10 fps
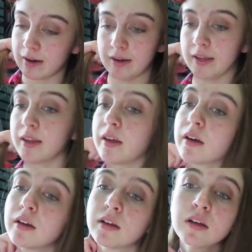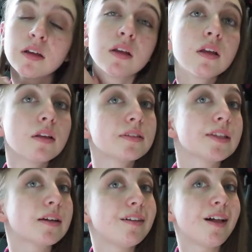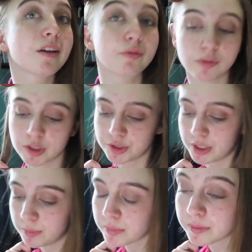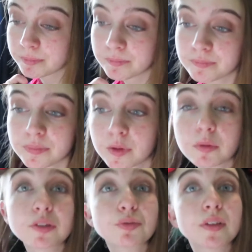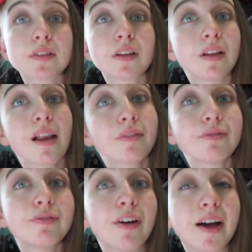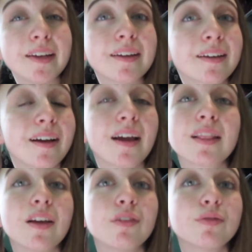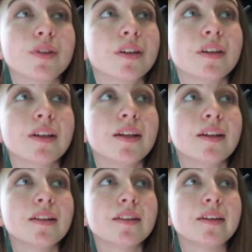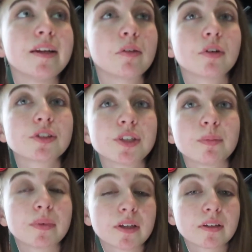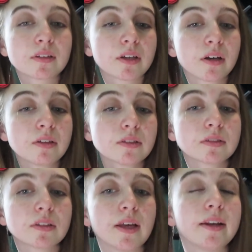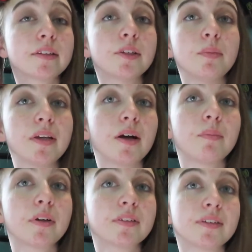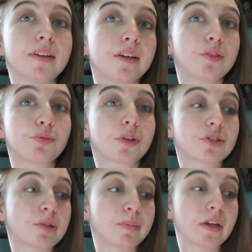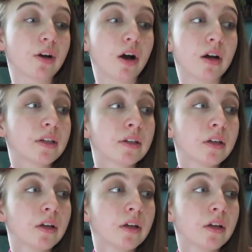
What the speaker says: I did a lot of worship, which was a lot of fun. I love leading worship and getting to be up on stage worshiping God.